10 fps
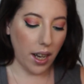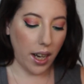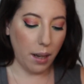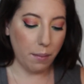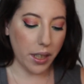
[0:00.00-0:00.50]

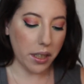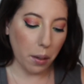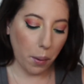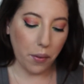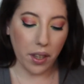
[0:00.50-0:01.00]
Um, these
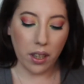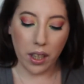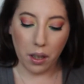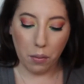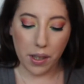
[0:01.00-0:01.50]
are both the
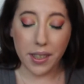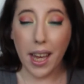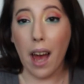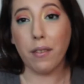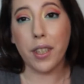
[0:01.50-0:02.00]
glitter ones.
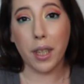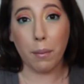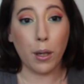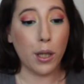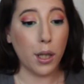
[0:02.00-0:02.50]
They have
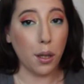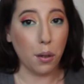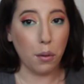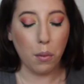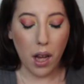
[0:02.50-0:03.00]
shimmers
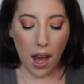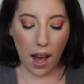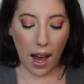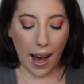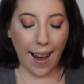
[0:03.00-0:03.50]
too.
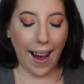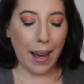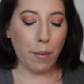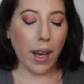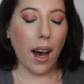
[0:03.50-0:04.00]

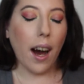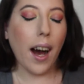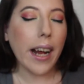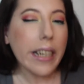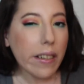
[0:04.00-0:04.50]
I'm
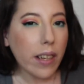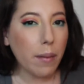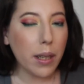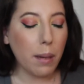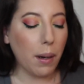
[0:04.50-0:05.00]
kind of
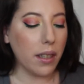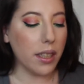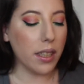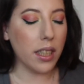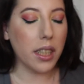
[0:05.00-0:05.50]
tempted
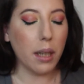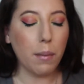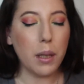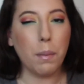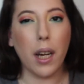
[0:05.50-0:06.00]
about the
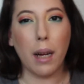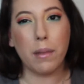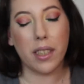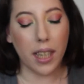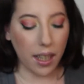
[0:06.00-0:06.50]
shimmers, but
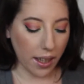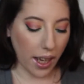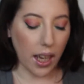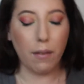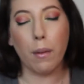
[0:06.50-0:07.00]
I'm just thinking
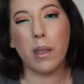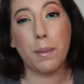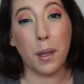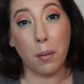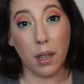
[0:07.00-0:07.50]
like, hey, if I'm gonna
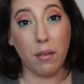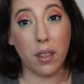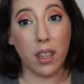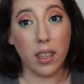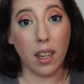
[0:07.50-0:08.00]
spend
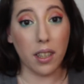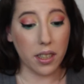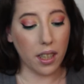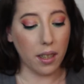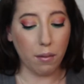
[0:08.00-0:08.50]
twenty-four
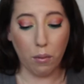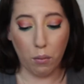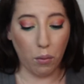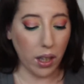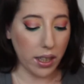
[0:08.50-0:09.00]
dollars on
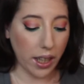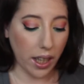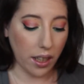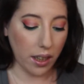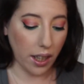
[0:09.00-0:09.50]
one
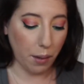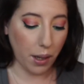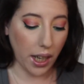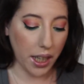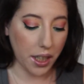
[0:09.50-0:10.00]
like
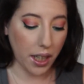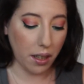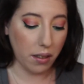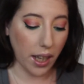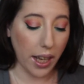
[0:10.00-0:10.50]
liquid
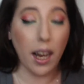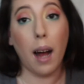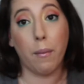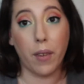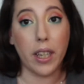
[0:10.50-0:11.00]
eyeshadow, like
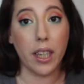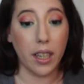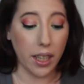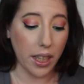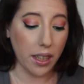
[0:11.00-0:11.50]
I'm freaking
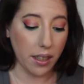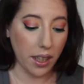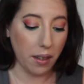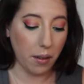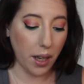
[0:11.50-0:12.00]
gonna get the
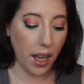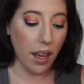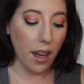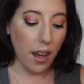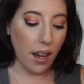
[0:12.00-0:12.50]
glitter, okay?